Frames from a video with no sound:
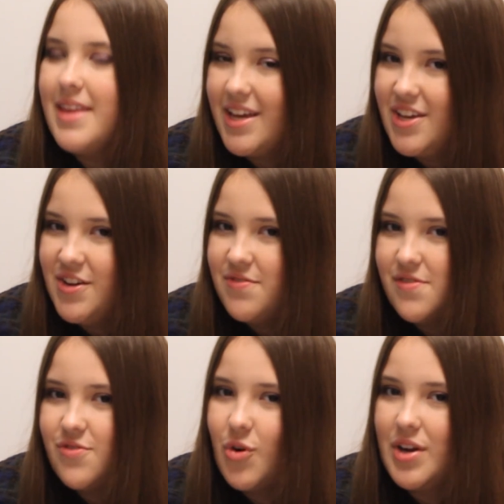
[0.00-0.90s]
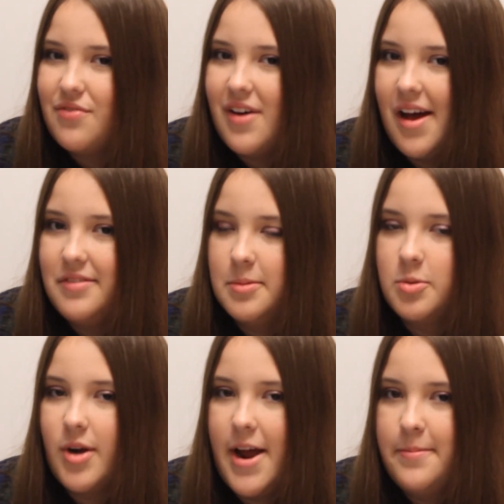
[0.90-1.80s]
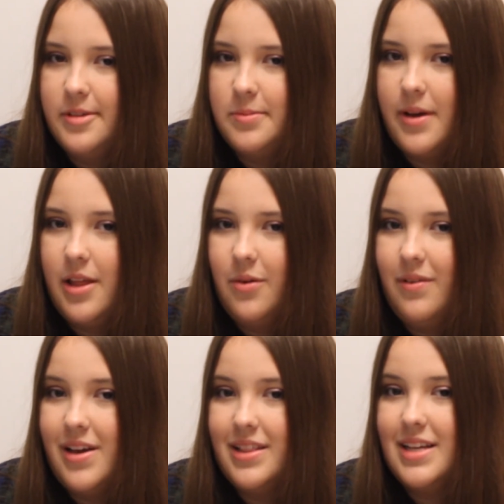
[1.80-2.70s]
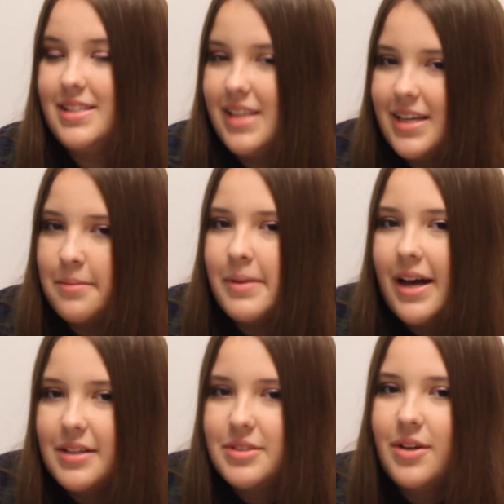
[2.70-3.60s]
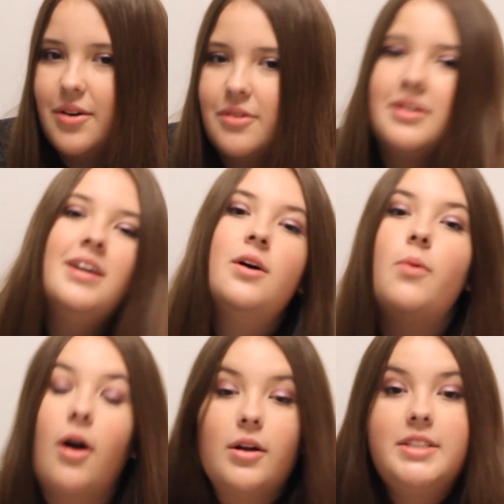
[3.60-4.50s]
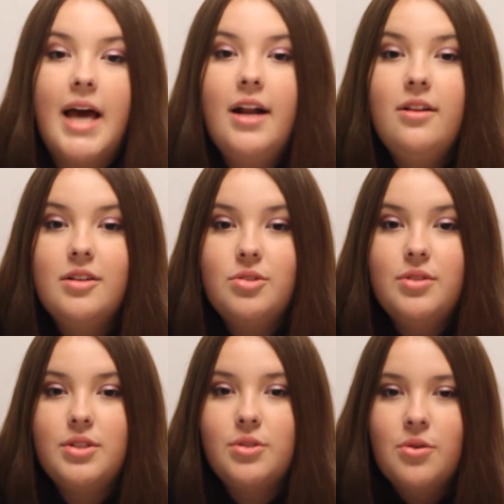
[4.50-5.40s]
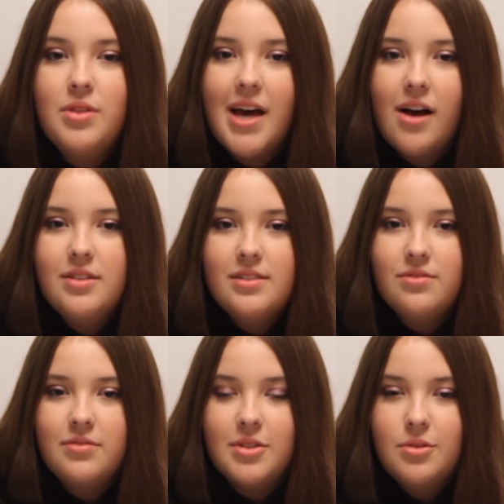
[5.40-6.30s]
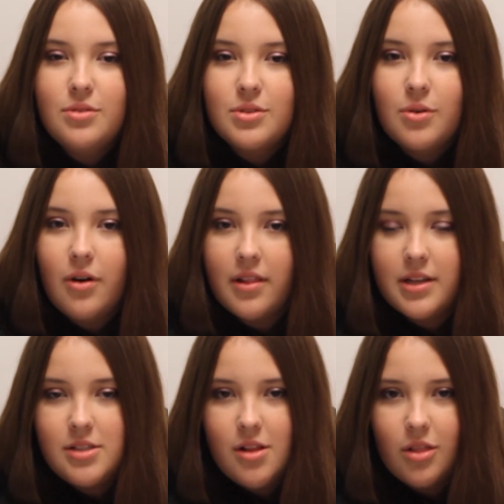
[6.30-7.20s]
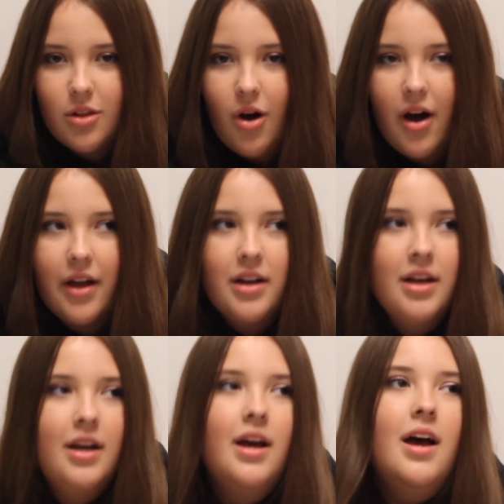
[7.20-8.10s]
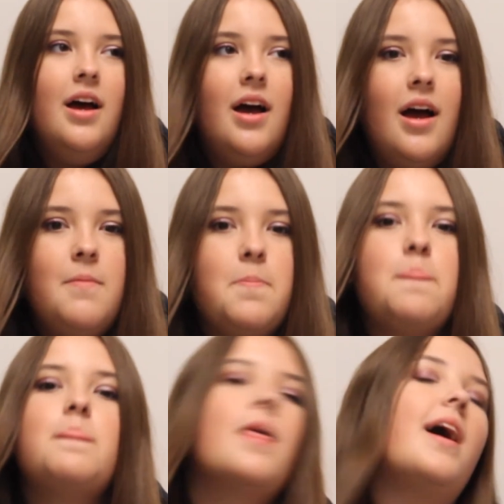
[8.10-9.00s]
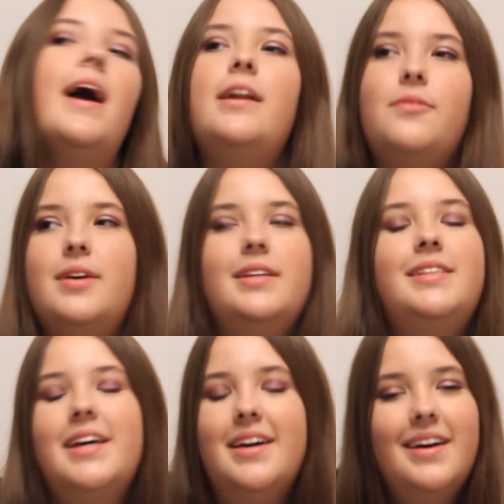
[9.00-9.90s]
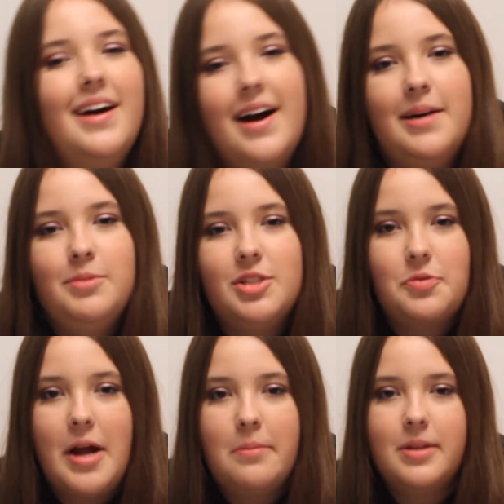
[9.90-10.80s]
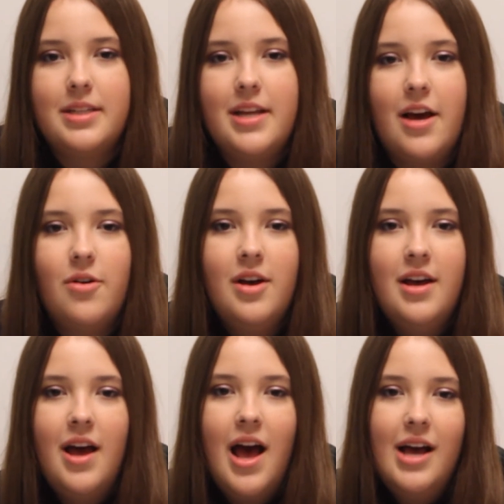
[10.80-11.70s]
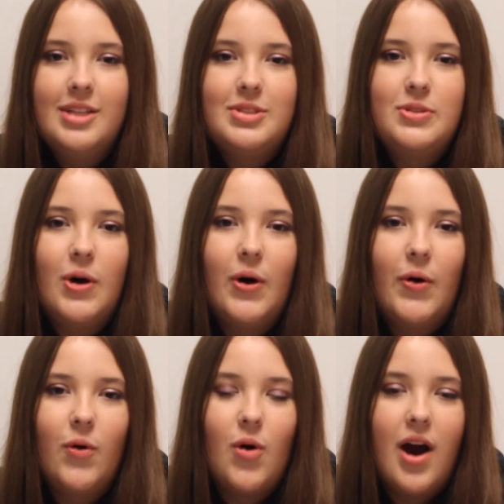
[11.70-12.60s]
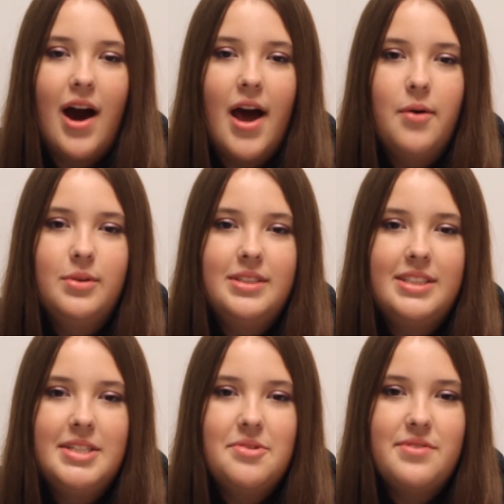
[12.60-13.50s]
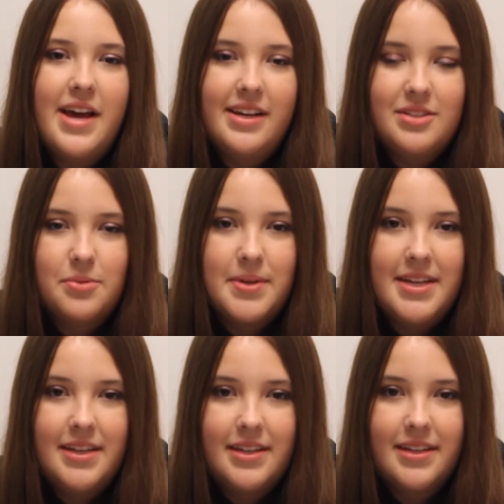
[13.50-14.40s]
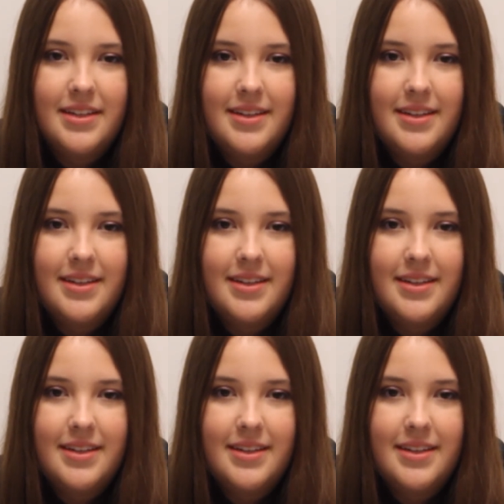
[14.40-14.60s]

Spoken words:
Thank you for 45 subscribers, by the way. That's like a milestone. Our channel also hit 2,000 views in total. That's a lot. Anyways, I'm just rambling now. So, I will see you next week.